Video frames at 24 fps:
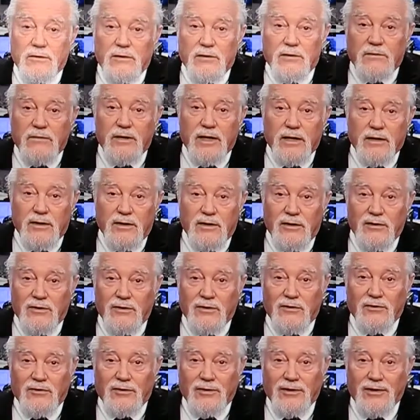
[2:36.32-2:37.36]
the fact
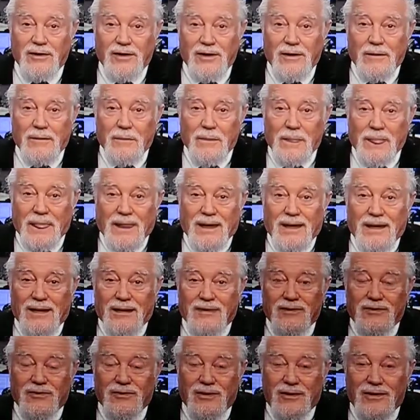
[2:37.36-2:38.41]
is,
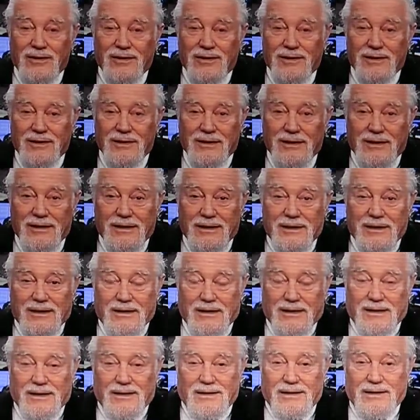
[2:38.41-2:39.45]
it's a
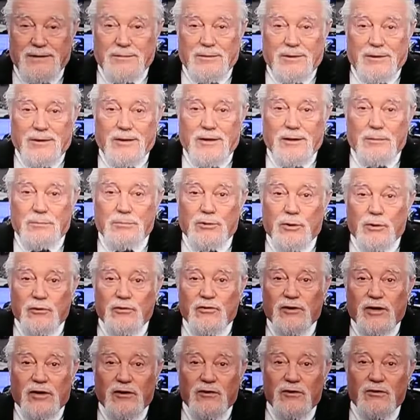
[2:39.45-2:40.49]

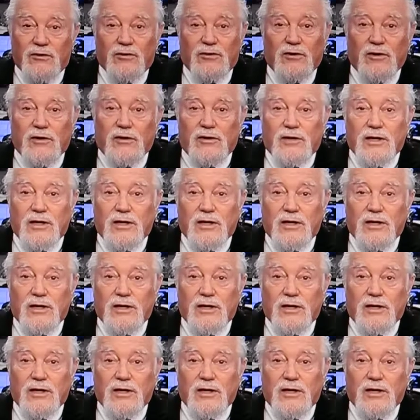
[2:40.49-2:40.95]
process that